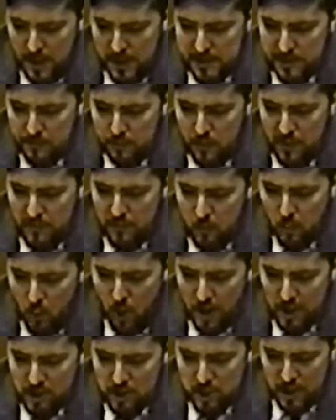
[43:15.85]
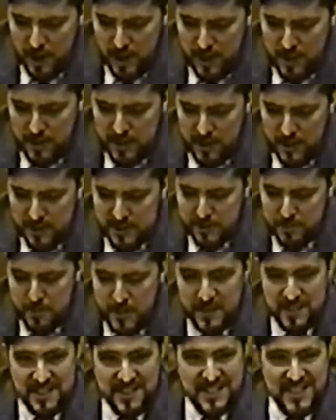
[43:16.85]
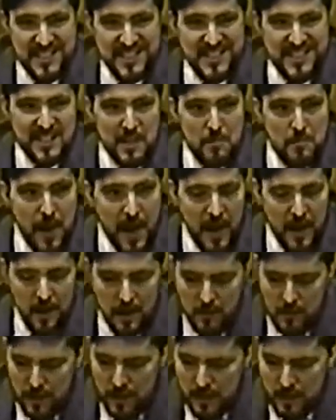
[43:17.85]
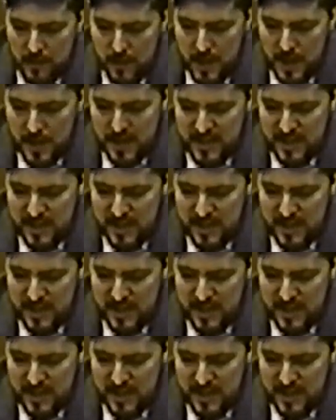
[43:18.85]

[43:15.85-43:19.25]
as we've watched atheists be systematically